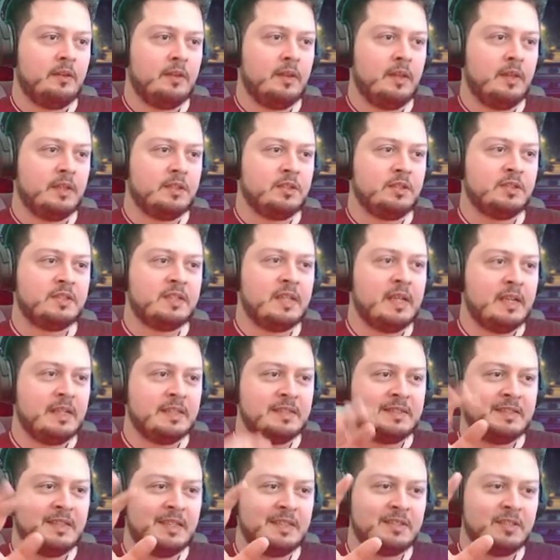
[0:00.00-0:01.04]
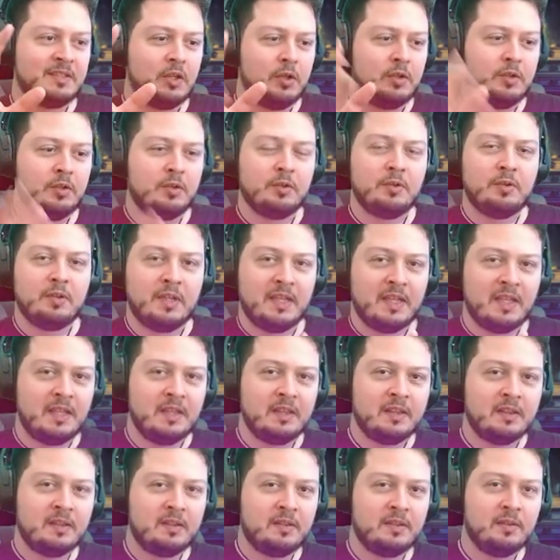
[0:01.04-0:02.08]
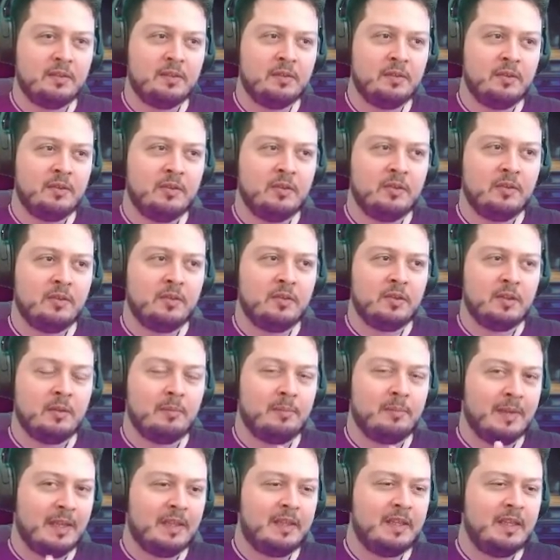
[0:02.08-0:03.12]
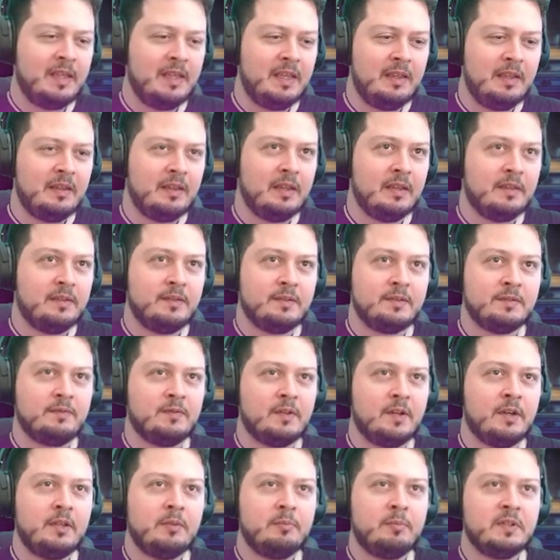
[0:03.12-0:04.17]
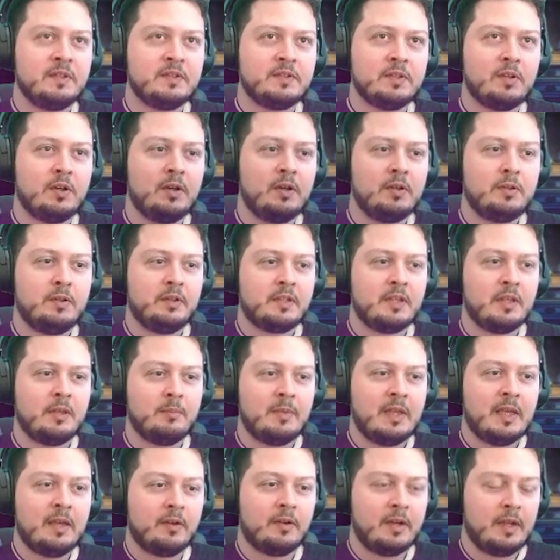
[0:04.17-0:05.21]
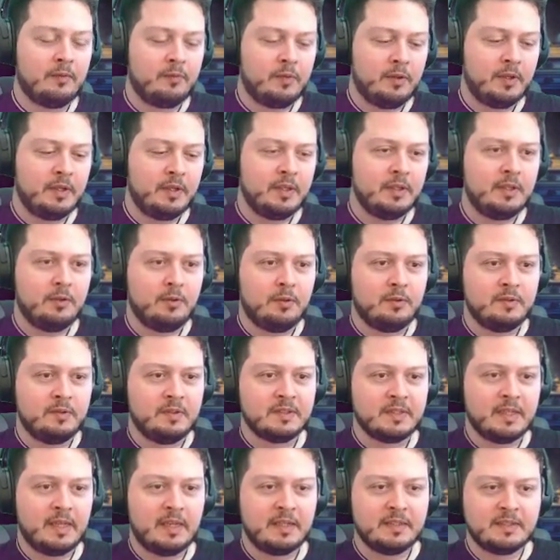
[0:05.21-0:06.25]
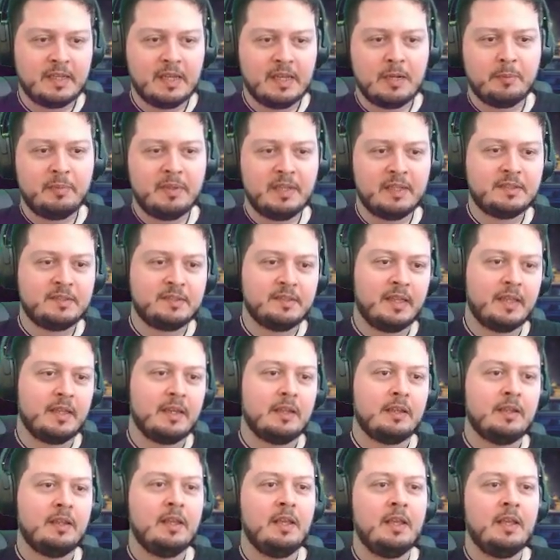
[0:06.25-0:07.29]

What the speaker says: it just kind of sits underneath the belly in this very bizarre looking manner. Now, if we look at the old design, it's kind of pixelated,